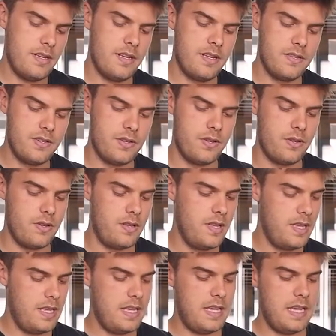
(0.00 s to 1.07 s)
And so
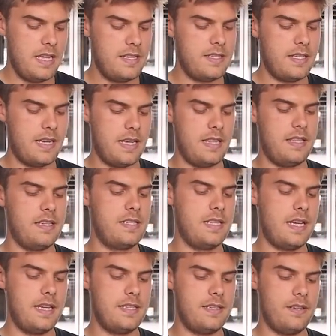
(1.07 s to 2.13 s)
inside this
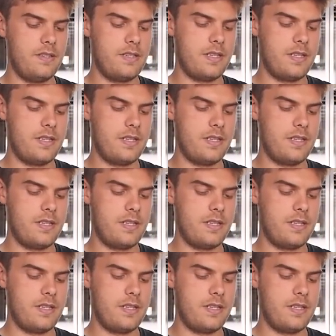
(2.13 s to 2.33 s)
nice little